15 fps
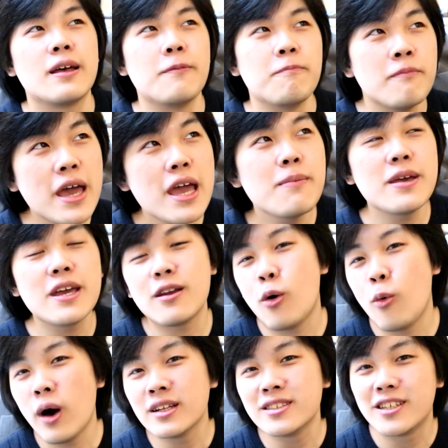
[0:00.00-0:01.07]
Maybe in
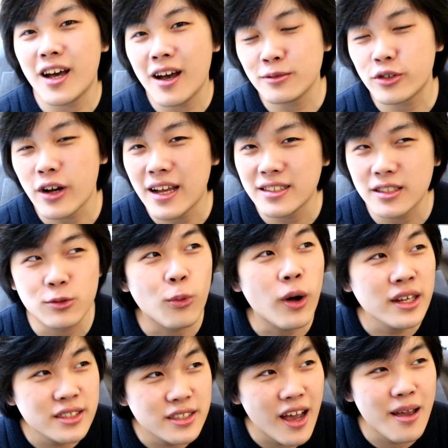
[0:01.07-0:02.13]
a one-time
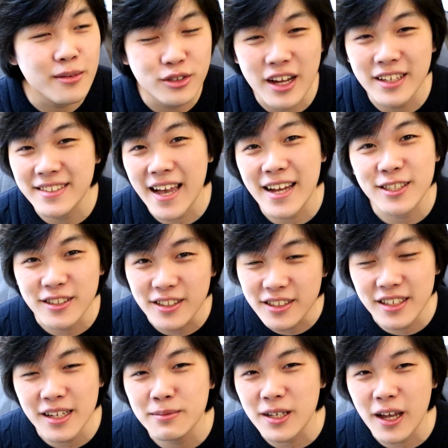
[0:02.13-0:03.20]
transaction, it
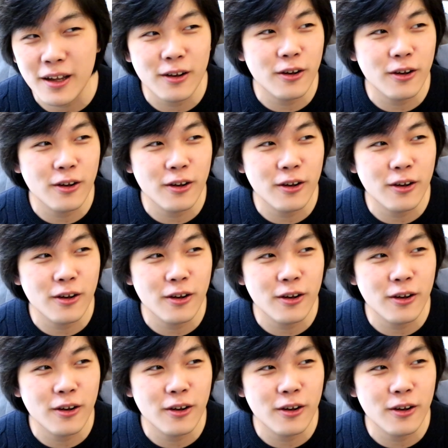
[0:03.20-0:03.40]
seems like